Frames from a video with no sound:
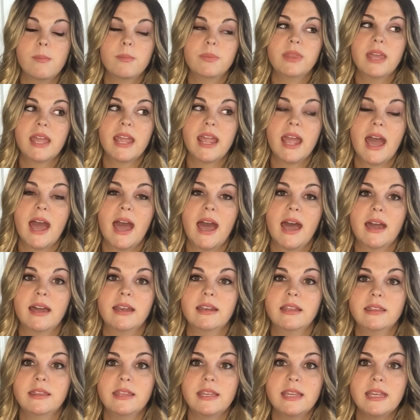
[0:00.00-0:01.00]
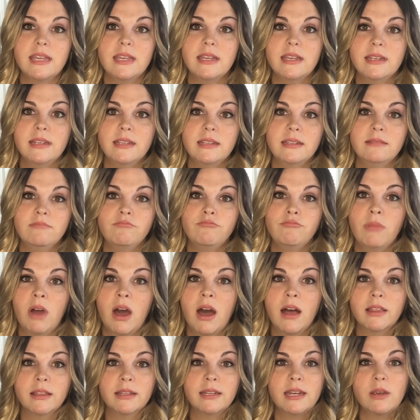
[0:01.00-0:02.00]
They had the
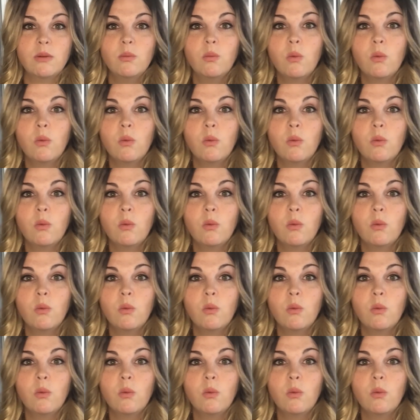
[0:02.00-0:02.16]
holiday